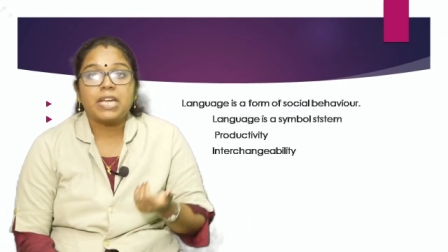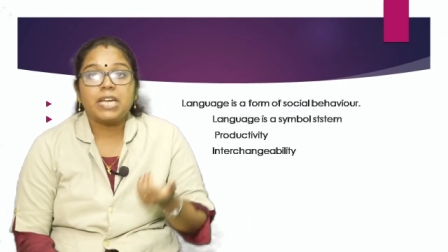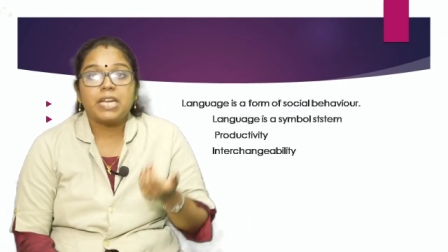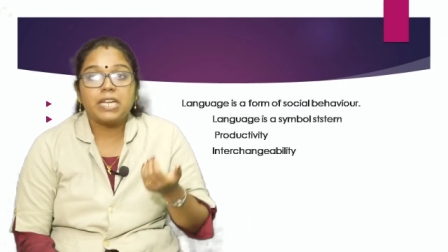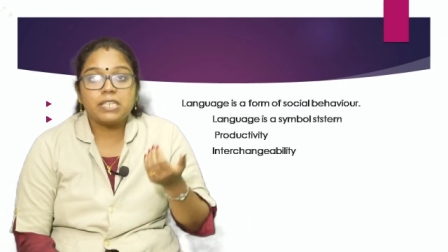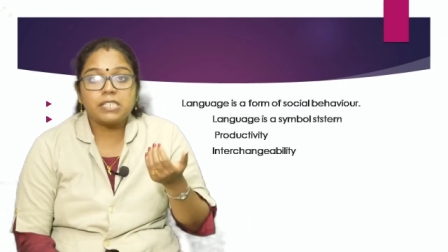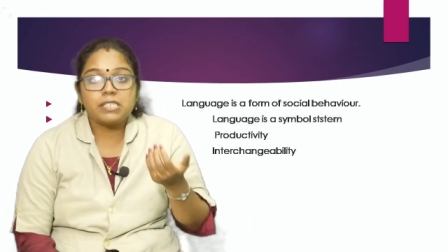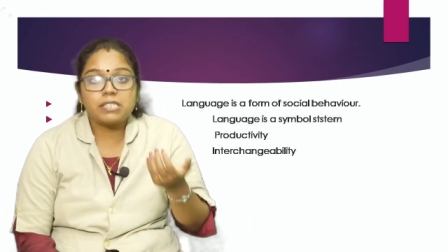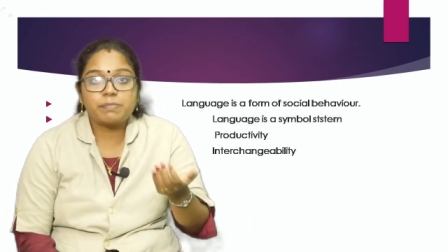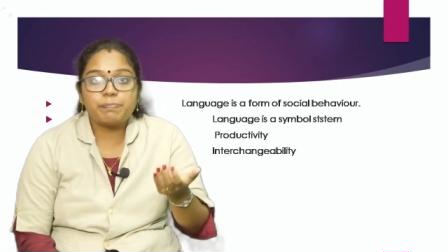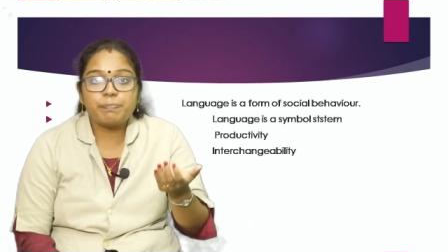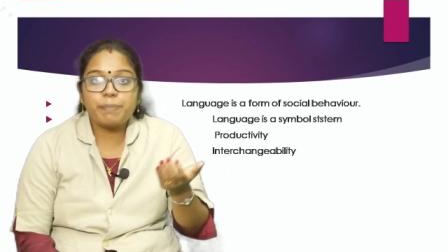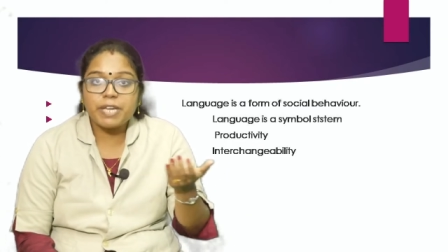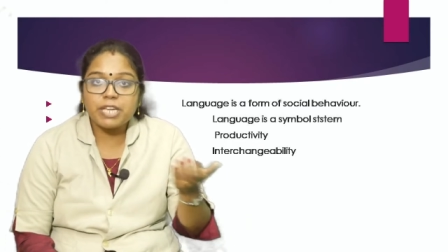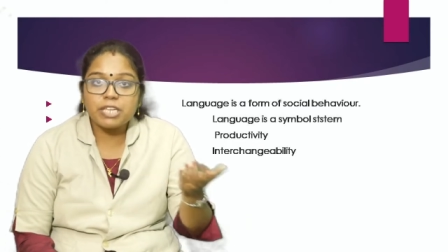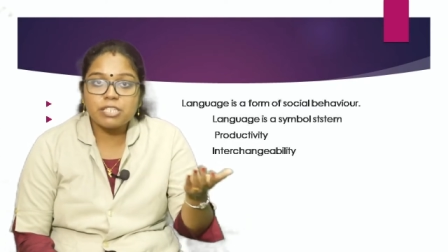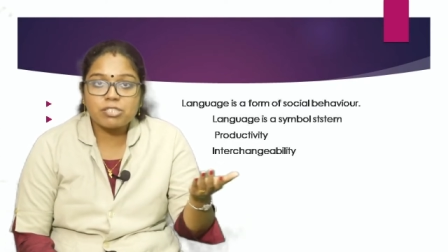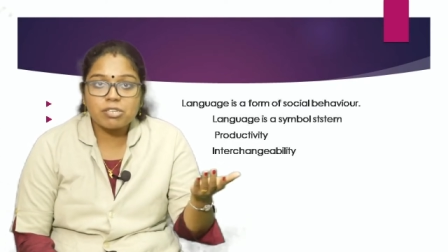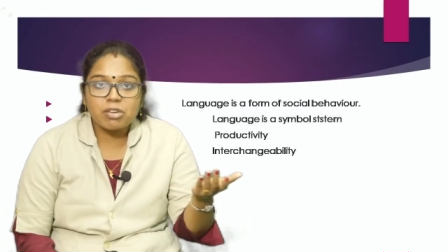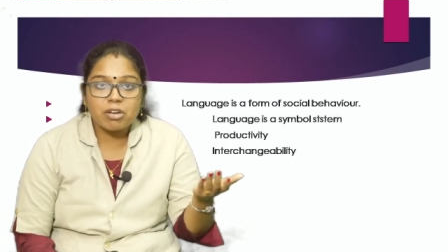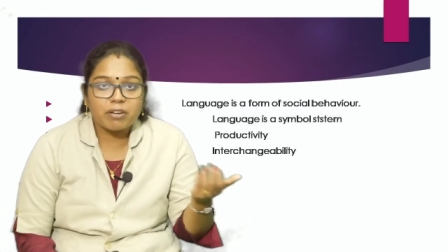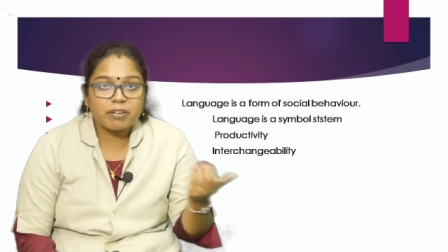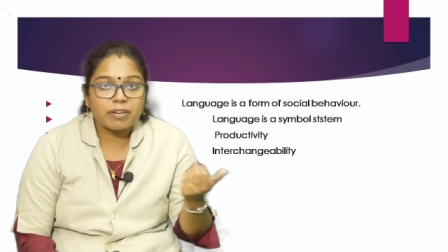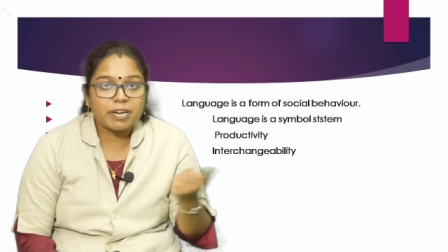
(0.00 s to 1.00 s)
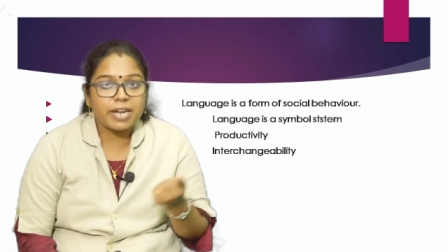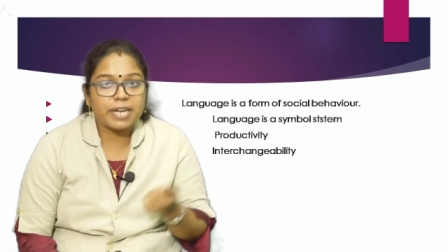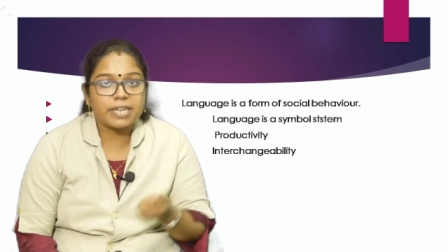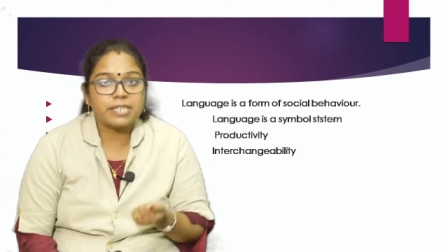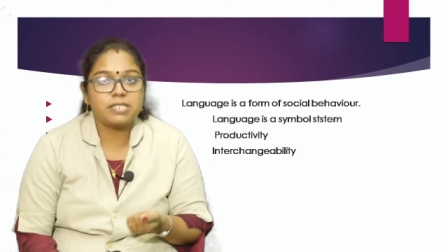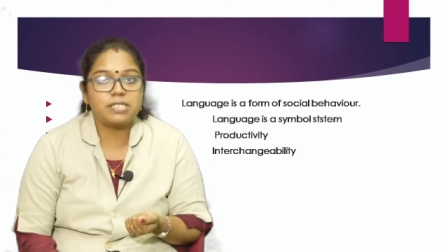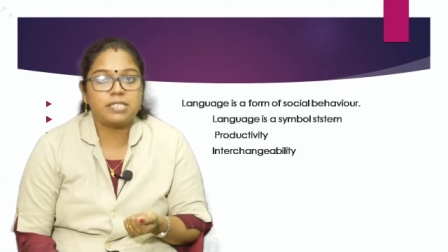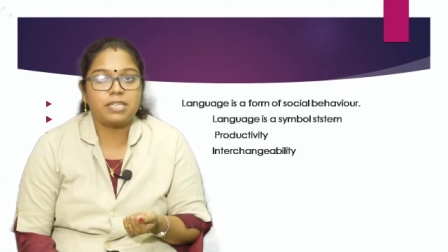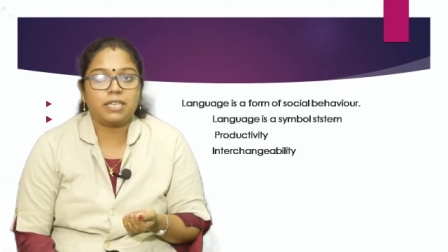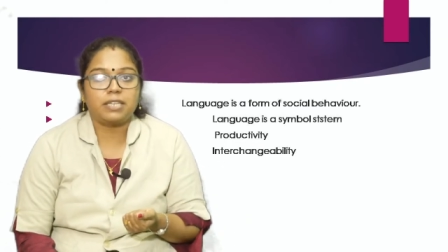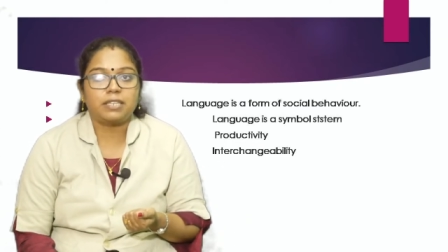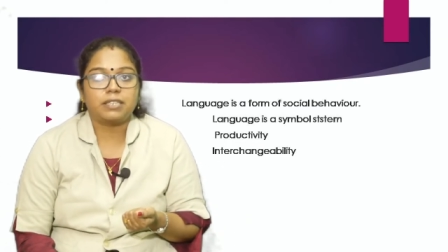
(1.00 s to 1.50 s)
in speech or
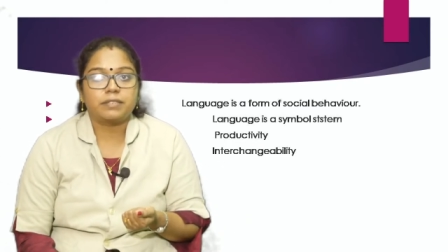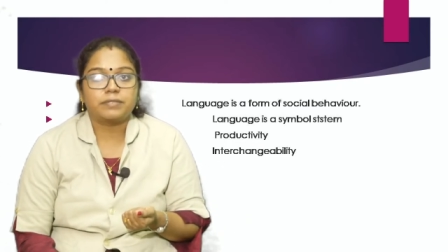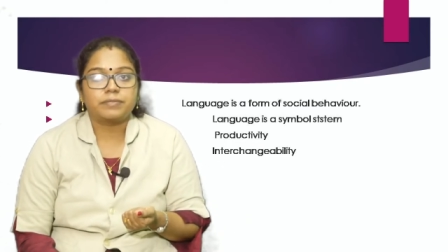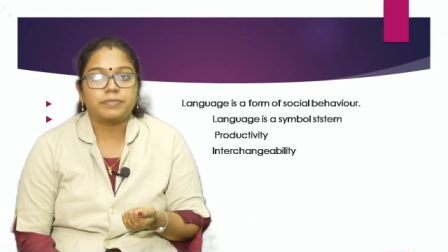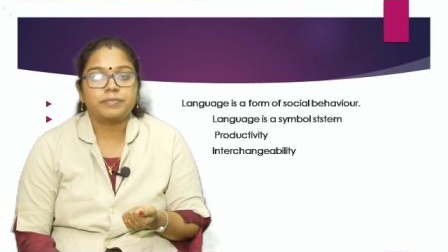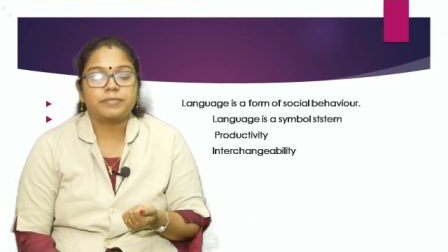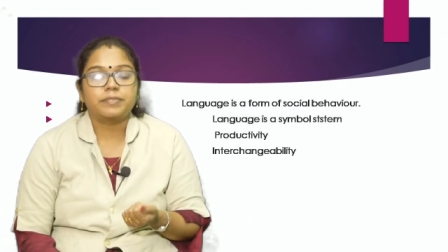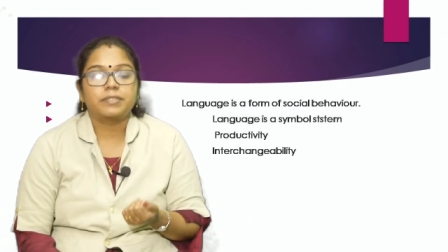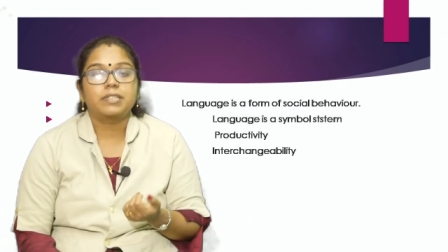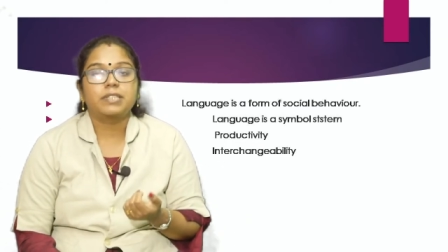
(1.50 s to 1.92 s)
writing.